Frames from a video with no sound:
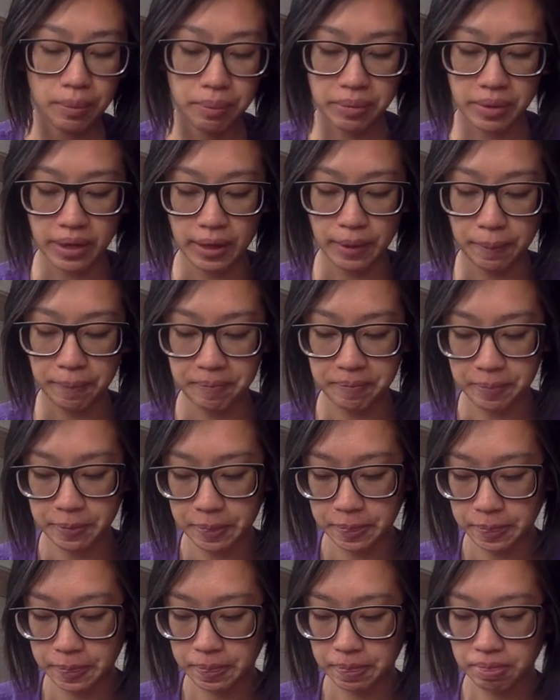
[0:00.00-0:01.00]
But
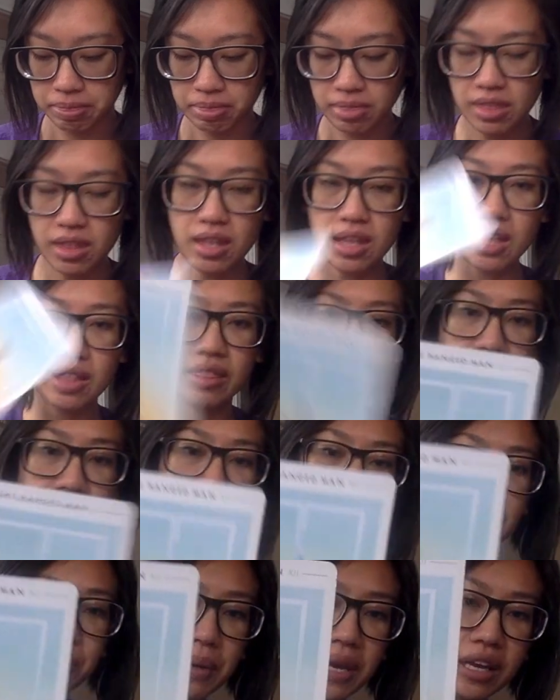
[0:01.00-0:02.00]
the
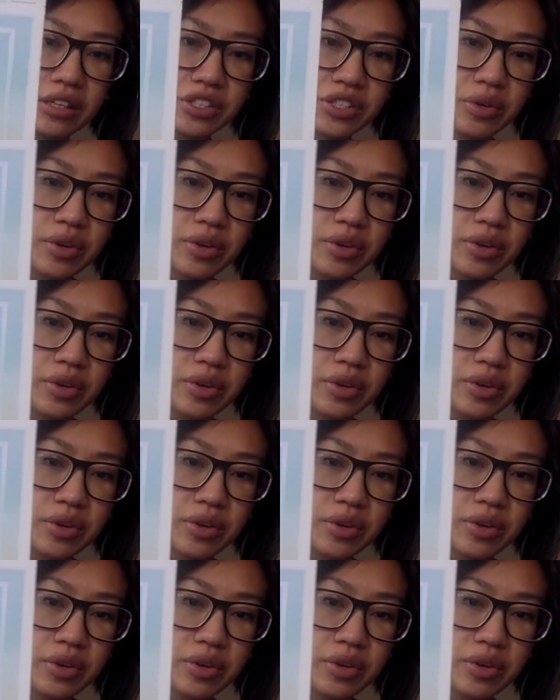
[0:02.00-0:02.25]
Hanged Man.